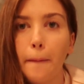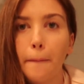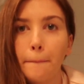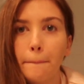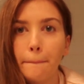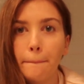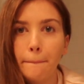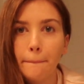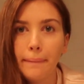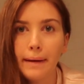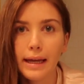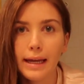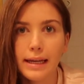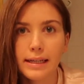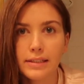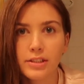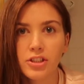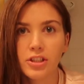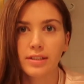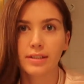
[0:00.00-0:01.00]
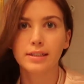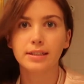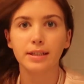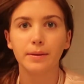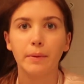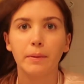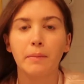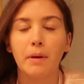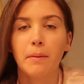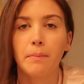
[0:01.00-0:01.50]
a bit just cause
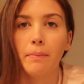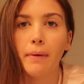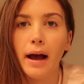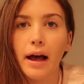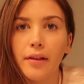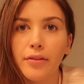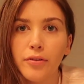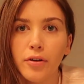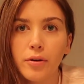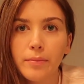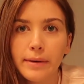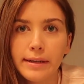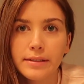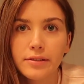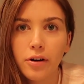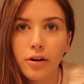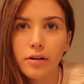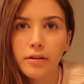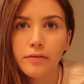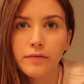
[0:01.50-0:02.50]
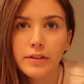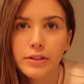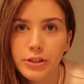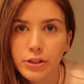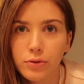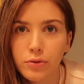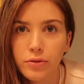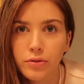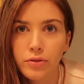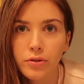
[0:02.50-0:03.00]
I'm in my bathroom and it's
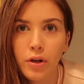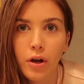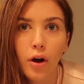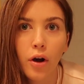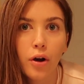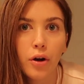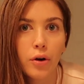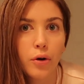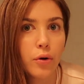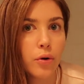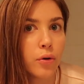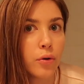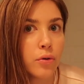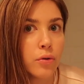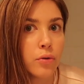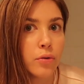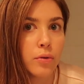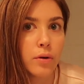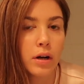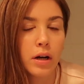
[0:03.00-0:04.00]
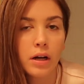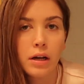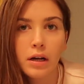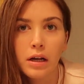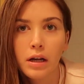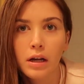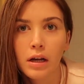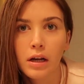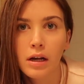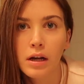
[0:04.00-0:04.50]
artificial. So
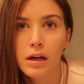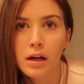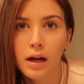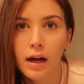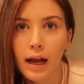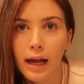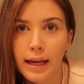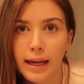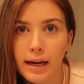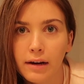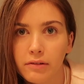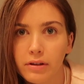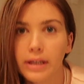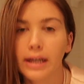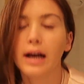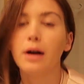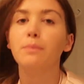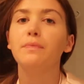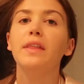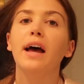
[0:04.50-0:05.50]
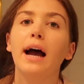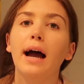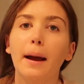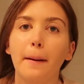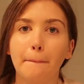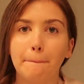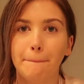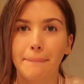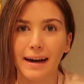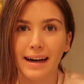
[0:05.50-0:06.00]
I can't really help
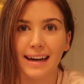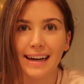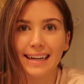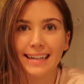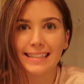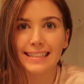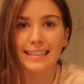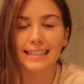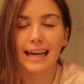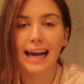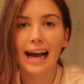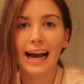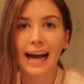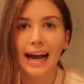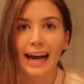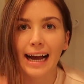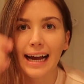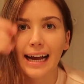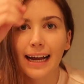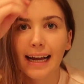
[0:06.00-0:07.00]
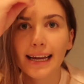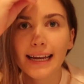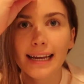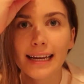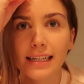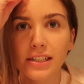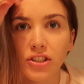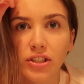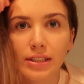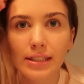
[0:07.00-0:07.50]
that, but
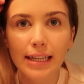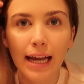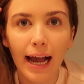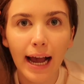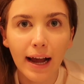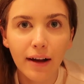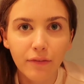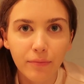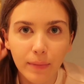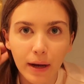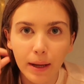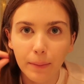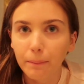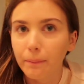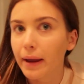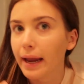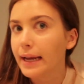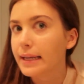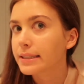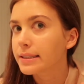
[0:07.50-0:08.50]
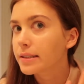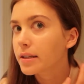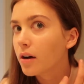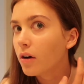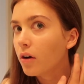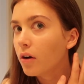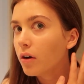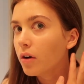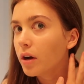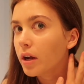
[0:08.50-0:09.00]
I just have my base
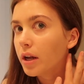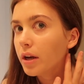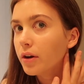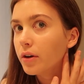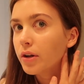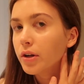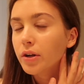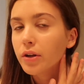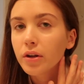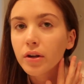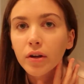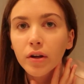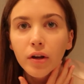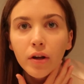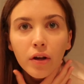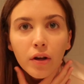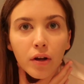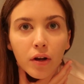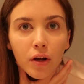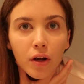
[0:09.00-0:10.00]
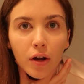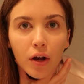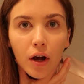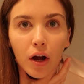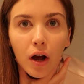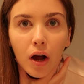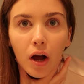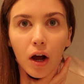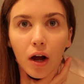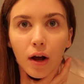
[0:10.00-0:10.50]
on.
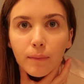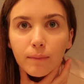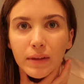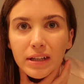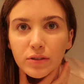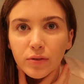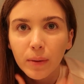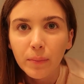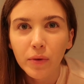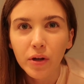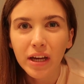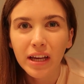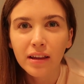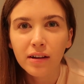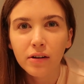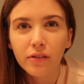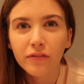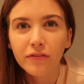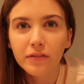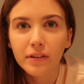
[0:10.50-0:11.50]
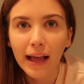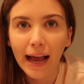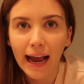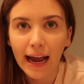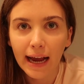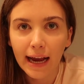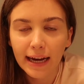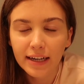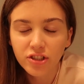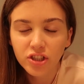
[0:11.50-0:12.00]
That's why I'm looking a little
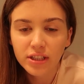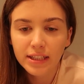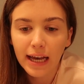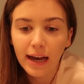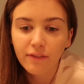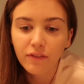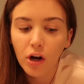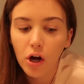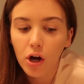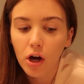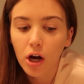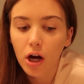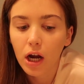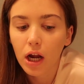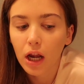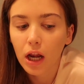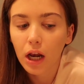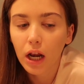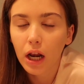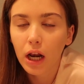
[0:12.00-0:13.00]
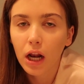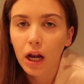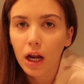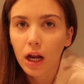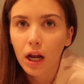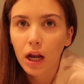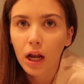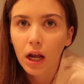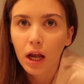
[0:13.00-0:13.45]
flat. I just have on